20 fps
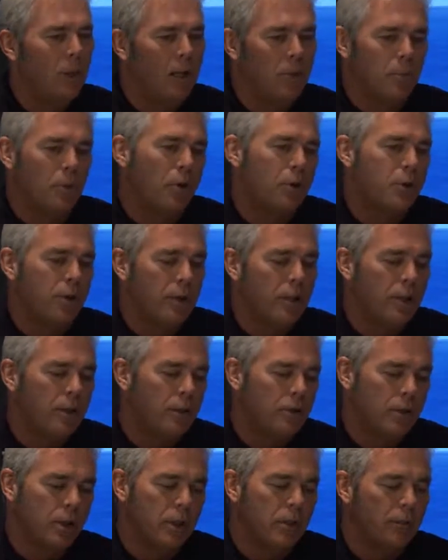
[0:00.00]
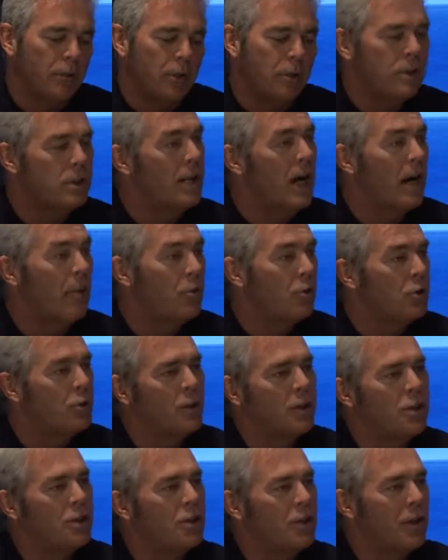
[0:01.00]
And personally, there's a time
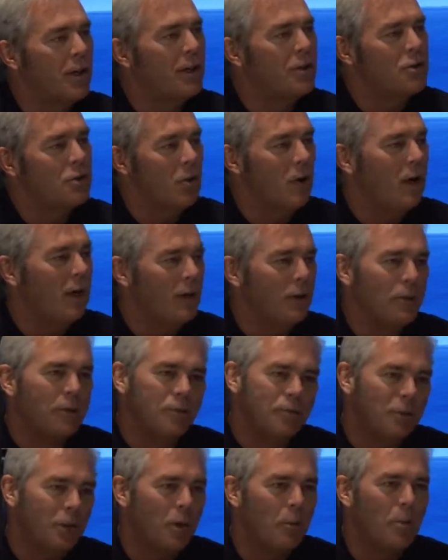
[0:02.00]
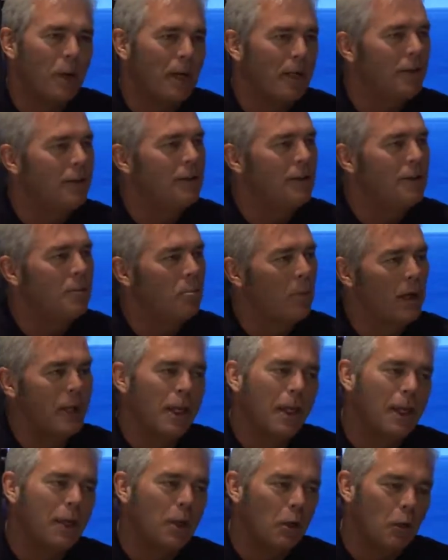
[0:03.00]
restriction thing, so I can, you know, my
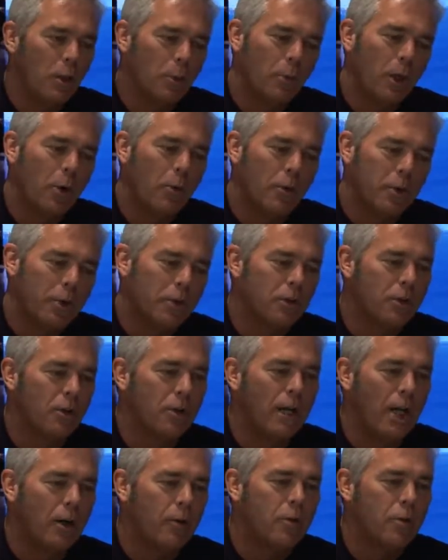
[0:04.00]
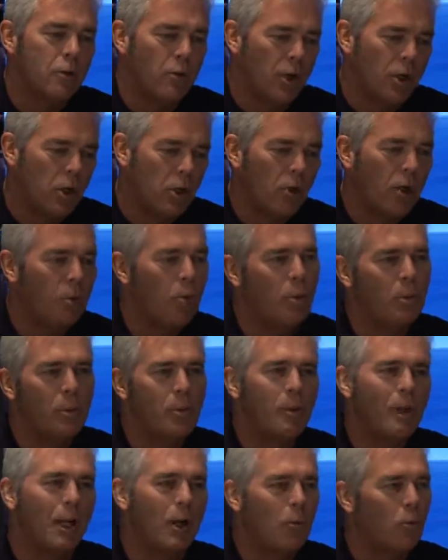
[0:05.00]
kid can only play within certain hours, so I know he won't
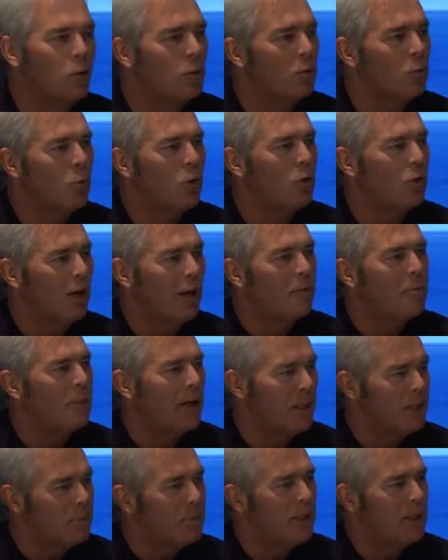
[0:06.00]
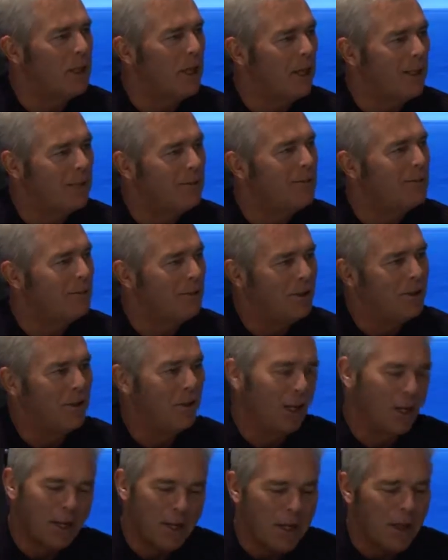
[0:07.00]
be playing World of Warcraft past midnight. You
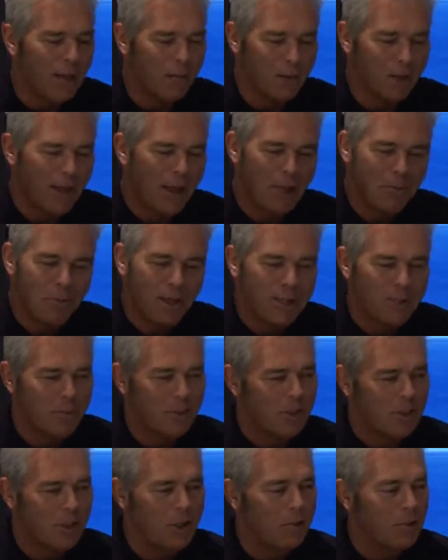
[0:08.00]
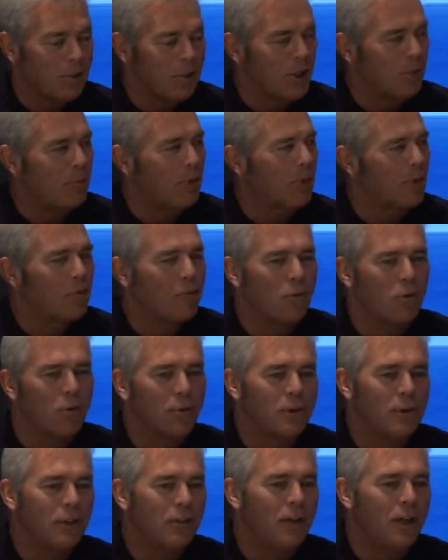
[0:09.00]
know, I can enable that in my machine, which I'm looking
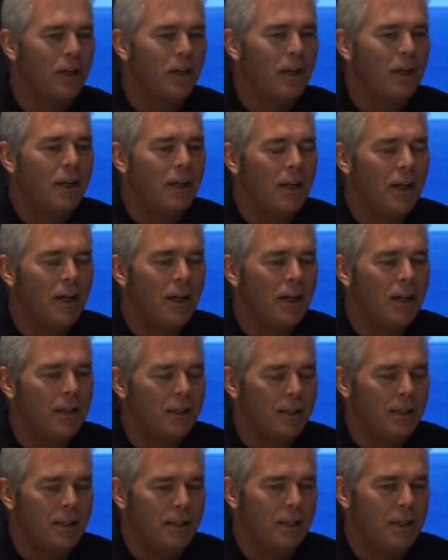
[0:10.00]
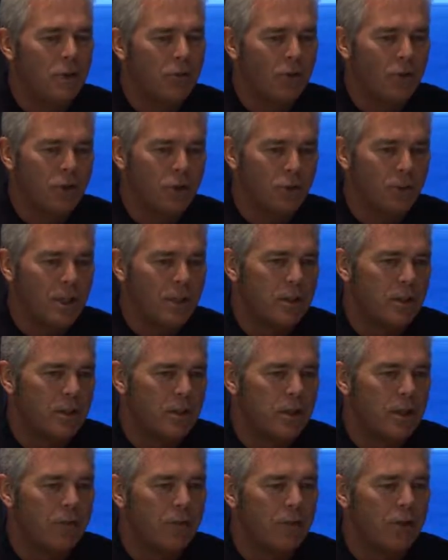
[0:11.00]
forward to. As far as the rest of
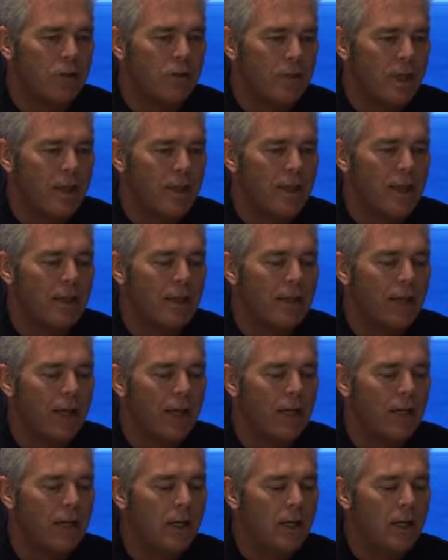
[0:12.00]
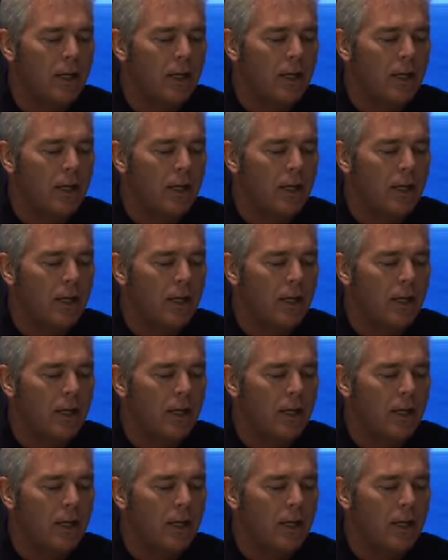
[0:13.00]
the stuff goes, I think that